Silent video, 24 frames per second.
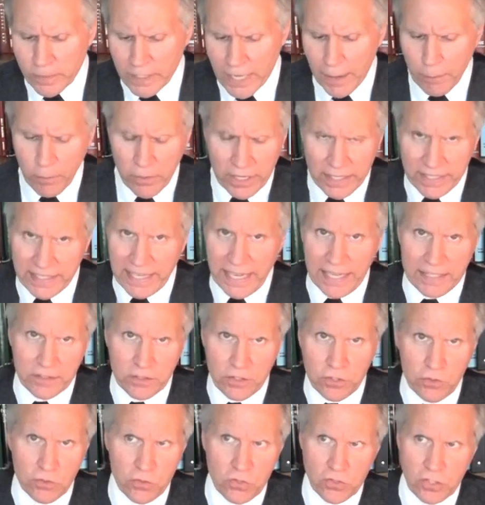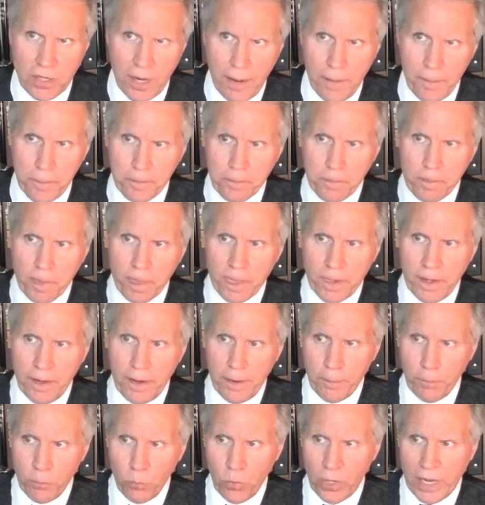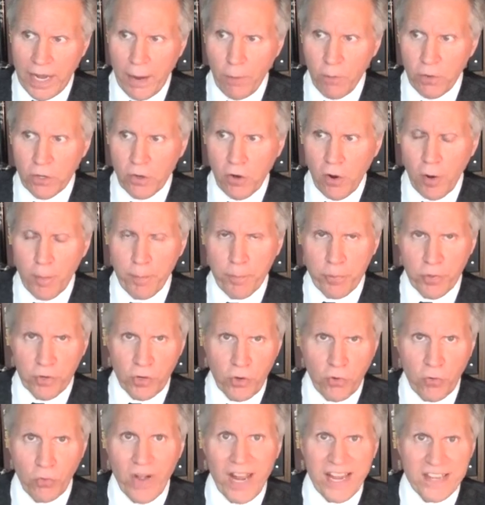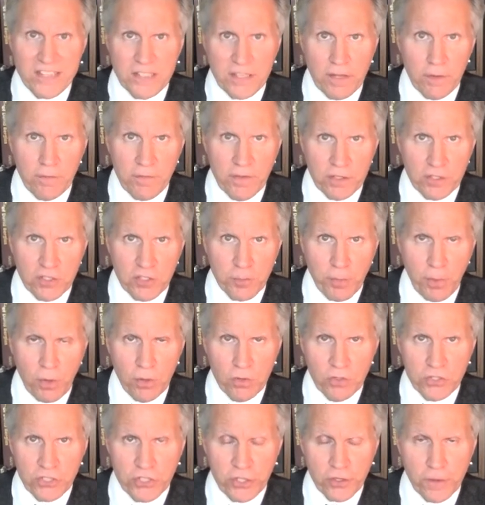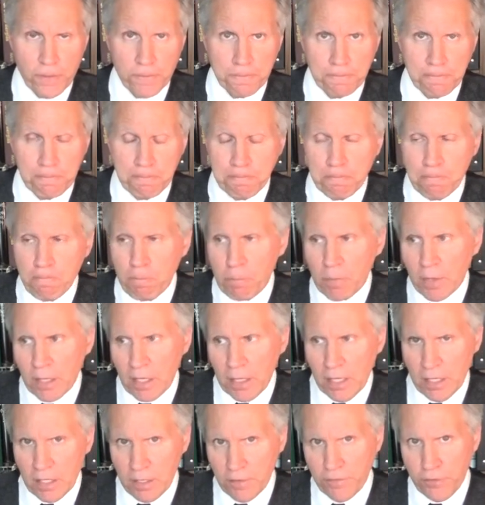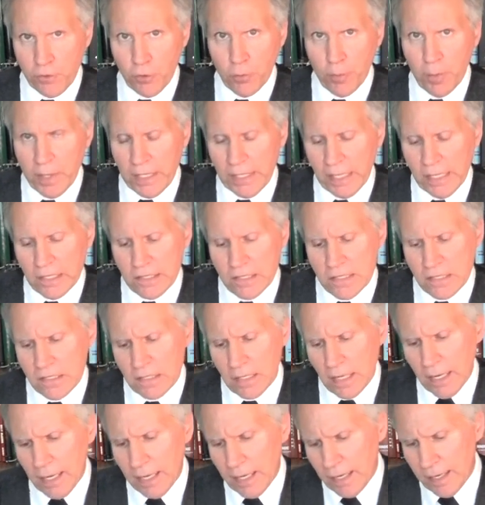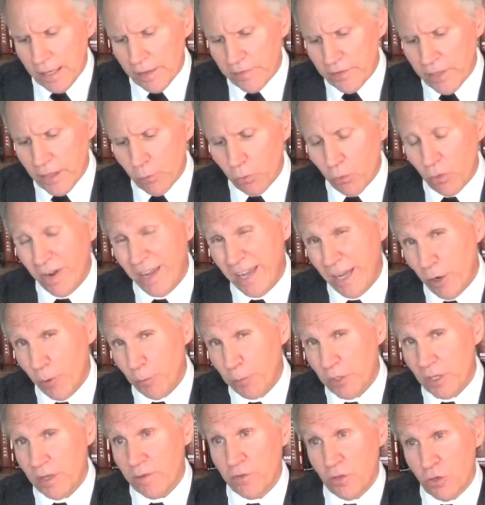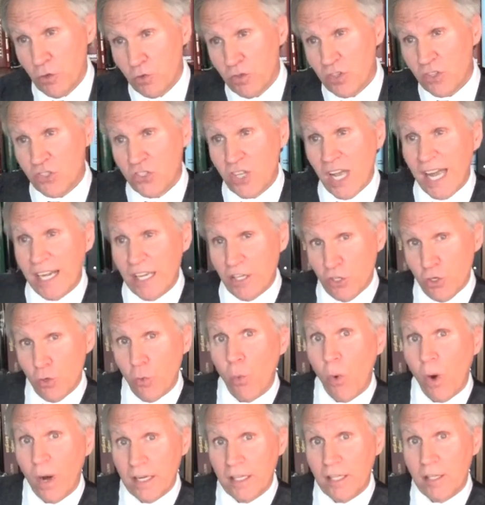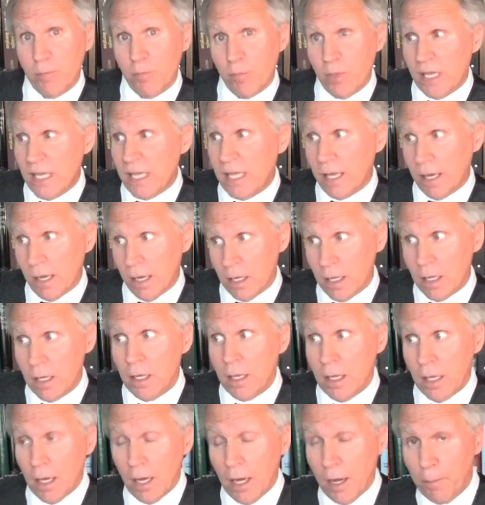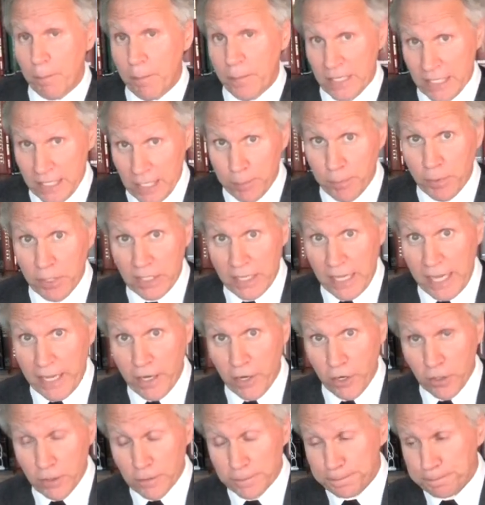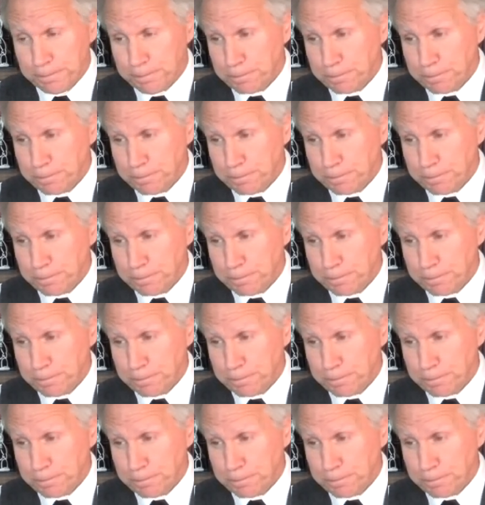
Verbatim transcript: I'm going to get to some what I would call progressive exposure in a few minutes that will help you if you decided you wanted to be a manipulator